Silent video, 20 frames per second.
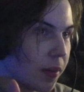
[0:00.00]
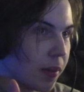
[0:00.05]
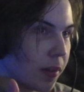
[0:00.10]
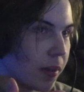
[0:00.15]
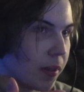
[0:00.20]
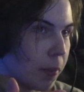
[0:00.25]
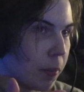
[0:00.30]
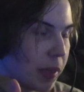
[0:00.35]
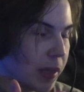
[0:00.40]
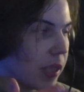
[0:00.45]

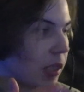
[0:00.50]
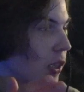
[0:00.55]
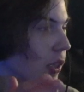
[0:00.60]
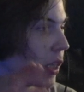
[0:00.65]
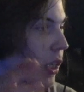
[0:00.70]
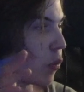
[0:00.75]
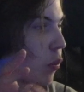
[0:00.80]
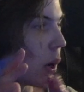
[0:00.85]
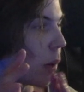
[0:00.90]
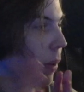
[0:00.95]
But
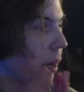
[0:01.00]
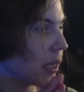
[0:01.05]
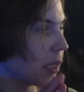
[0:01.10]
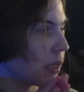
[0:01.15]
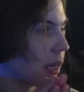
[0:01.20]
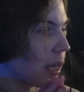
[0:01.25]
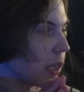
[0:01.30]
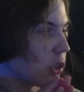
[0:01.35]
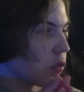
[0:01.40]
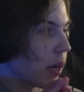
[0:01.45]
this won't make
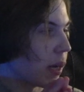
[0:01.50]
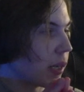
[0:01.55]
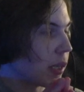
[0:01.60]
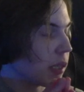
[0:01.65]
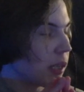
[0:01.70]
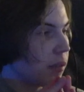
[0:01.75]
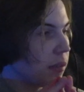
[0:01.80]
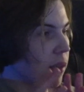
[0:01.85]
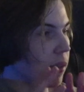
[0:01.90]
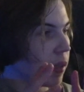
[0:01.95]
sense, right? Because
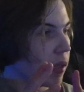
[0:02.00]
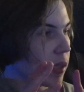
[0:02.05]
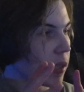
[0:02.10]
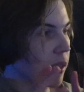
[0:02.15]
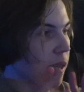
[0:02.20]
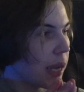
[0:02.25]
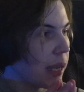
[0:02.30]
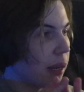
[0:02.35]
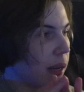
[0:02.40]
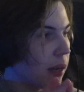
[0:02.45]
I think this is
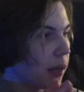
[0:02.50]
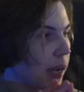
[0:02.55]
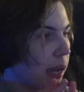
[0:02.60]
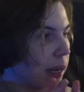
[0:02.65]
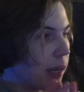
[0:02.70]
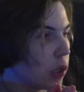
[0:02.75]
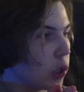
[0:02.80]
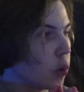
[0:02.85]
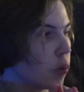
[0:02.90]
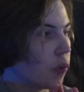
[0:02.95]
kind
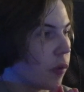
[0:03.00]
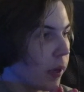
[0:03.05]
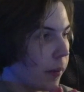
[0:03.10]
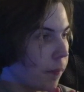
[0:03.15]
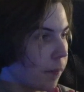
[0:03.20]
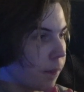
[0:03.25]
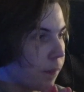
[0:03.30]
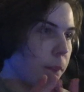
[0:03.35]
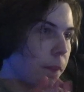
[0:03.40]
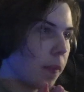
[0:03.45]
of goofy.
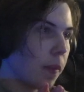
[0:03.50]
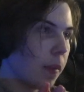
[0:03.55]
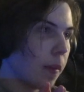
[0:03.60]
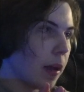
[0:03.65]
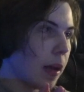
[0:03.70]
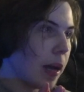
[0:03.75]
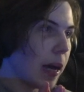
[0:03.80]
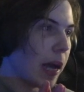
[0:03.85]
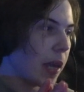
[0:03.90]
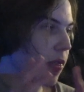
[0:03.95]

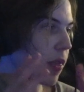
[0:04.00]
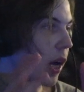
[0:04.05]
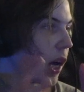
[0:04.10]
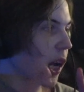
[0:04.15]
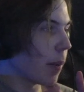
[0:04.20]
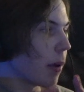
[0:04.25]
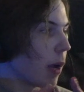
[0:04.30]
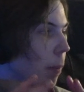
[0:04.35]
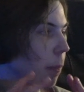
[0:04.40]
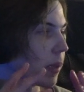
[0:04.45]
I thought
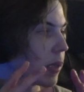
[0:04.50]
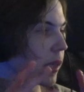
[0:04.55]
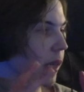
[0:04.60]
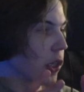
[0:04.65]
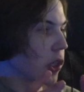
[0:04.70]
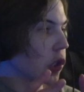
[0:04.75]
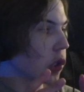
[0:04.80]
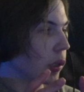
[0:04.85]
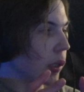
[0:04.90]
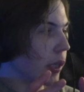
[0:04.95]
about
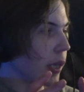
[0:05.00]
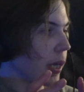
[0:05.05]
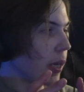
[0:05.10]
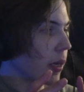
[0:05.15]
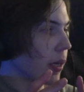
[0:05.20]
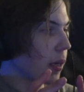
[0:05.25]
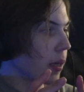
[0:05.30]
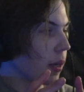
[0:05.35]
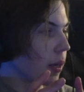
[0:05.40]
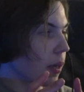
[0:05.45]
potentially
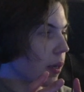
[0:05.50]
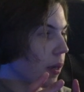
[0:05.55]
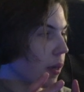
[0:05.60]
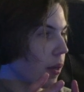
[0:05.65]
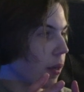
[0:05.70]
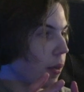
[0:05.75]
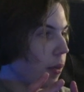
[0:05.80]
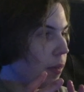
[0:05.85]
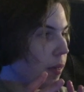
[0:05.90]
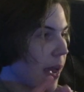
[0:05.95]

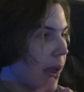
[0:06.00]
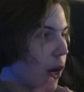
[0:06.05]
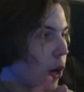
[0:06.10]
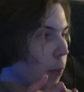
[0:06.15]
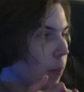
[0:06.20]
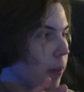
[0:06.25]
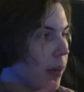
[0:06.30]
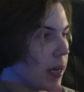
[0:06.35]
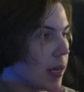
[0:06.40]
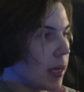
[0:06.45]
there
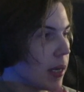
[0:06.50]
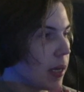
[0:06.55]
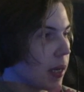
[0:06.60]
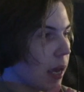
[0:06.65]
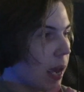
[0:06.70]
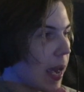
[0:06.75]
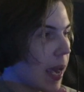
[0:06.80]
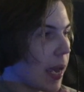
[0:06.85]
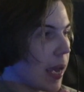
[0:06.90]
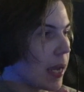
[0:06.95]
being
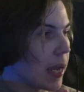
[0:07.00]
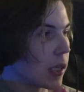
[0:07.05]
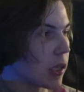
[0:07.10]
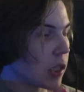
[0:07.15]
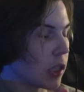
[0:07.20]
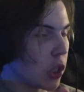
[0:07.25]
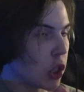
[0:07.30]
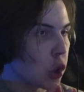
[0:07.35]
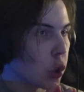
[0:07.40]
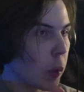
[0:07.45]
a
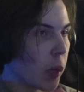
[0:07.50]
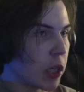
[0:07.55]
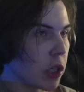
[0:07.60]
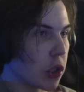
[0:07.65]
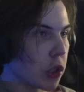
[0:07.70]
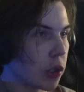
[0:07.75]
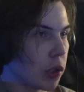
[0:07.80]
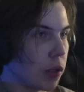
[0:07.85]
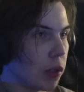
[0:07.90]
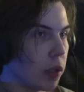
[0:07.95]

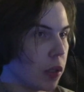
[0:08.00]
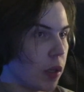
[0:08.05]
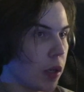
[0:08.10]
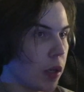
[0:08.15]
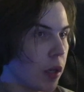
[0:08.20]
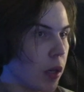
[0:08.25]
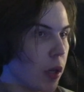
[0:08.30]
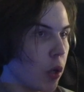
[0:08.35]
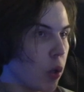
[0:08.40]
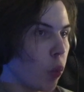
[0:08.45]
situation
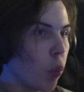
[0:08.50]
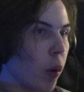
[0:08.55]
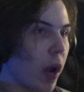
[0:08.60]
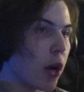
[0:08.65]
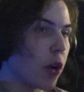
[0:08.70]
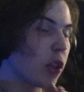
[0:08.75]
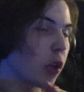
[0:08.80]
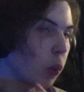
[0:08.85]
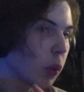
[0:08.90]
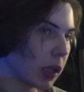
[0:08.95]
where
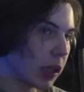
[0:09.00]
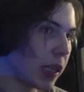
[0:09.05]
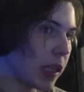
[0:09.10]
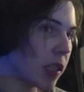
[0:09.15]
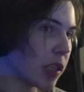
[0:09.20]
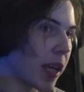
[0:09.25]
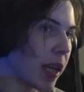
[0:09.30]
the release date is